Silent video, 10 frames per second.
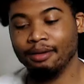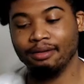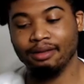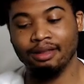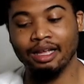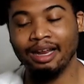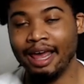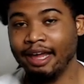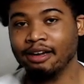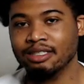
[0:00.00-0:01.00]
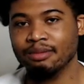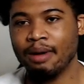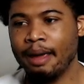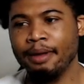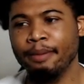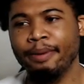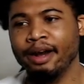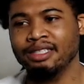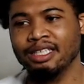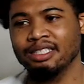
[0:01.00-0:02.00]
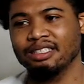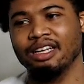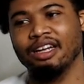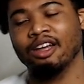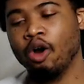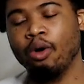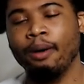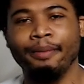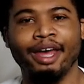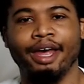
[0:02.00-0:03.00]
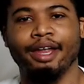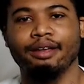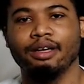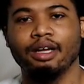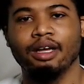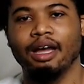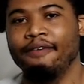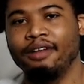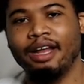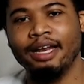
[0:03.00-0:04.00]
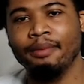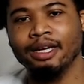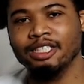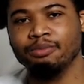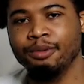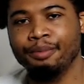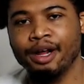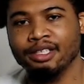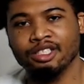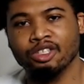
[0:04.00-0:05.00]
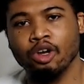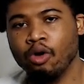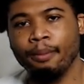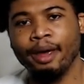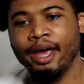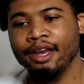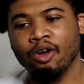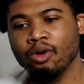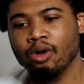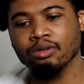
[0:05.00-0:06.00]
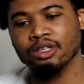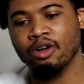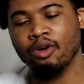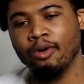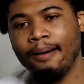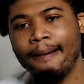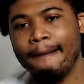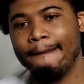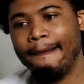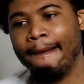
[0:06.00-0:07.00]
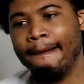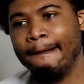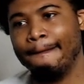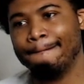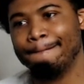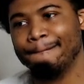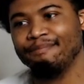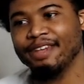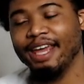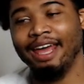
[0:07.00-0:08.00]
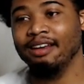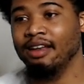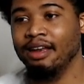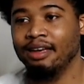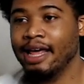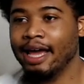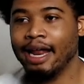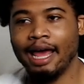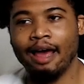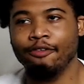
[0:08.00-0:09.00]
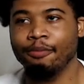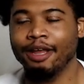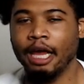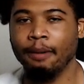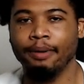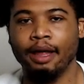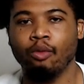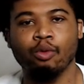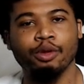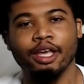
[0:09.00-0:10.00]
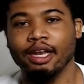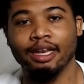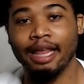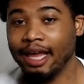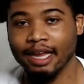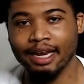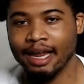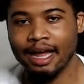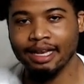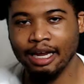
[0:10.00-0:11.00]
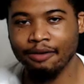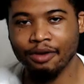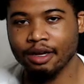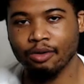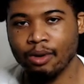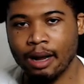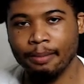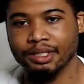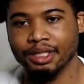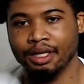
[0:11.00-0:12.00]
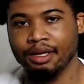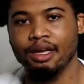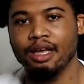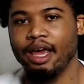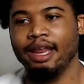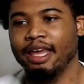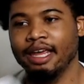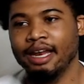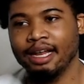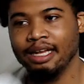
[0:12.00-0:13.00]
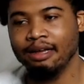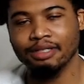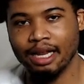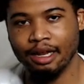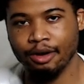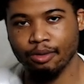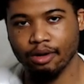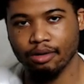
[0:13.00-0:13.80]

the Lakers might be better just going man. I feel like they might just be better just going man, don't go zone. And they got to have a game plan where they cannot leave Duncan Robinson and they cannot leave Tyler Hero.